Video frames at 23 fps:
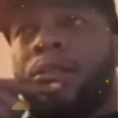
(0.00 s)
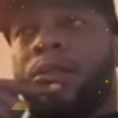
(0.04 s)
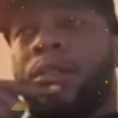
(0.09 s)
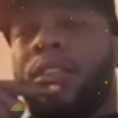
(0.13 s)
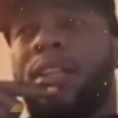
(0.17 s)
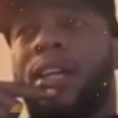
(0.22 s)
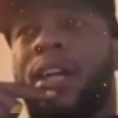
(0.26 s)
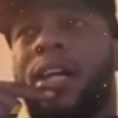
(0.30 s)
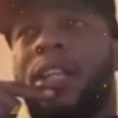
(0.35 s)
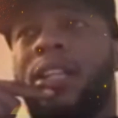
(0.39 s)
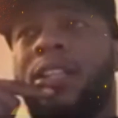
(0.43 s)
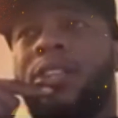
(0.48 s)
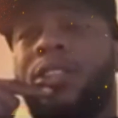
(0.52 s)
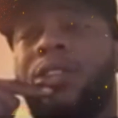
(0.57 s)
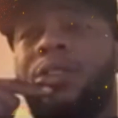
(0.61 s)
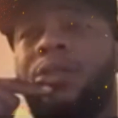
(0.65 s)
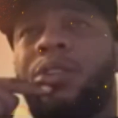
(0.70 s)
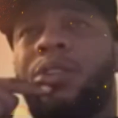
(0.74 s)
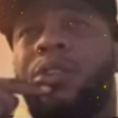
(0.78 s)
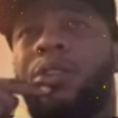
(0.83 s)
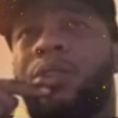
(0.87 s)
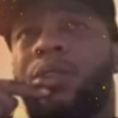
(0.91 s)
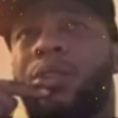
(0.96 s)
What the hell is
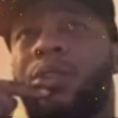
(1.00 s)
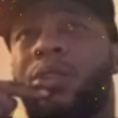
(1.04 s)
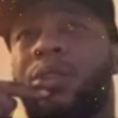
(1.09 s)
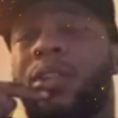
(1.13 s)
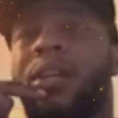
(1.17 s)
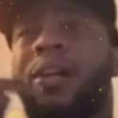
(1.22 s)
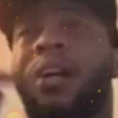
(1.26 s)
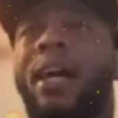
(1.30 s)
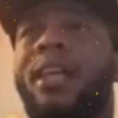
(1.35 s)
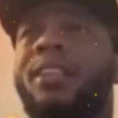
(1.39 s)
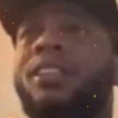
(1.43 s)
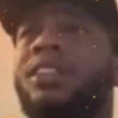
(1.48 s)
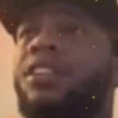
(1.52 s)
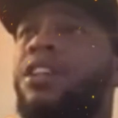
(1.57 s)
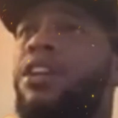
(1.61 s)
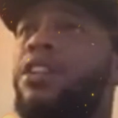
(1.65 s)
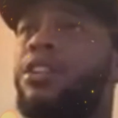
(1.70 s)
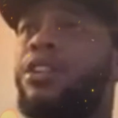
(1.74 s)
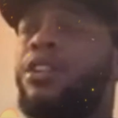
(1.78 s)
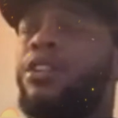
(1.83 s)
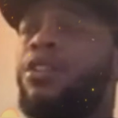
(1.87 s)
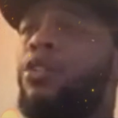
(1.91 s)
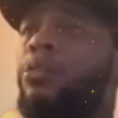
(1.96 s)
going on? I
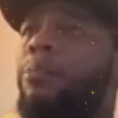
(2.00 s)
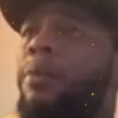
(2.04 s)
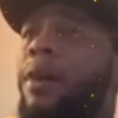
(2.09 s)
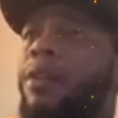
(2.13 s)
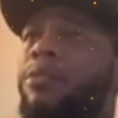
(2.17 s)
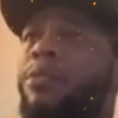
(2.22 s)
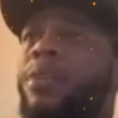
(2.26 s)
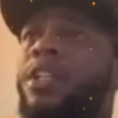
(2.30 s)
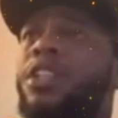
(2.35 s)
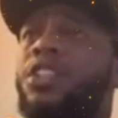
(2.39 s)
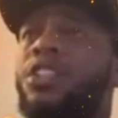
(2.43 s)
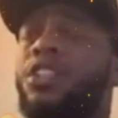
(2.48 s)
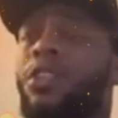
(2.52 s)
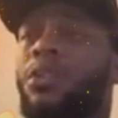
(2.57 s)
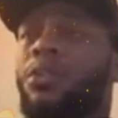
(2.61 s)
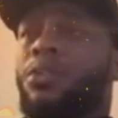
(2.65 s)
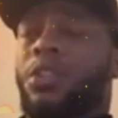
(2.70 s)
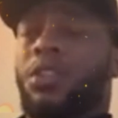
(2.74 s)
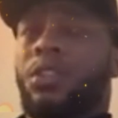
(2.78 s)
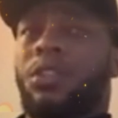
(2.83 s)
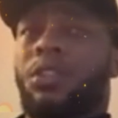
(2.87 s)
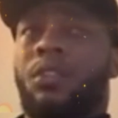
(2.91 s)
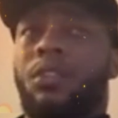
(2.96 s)
started to do my
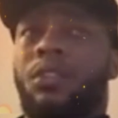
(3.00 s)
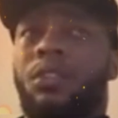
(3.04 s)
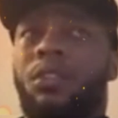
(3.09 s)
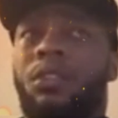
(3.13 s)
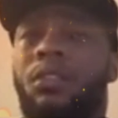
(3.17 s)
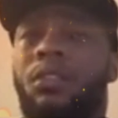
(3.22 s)
research.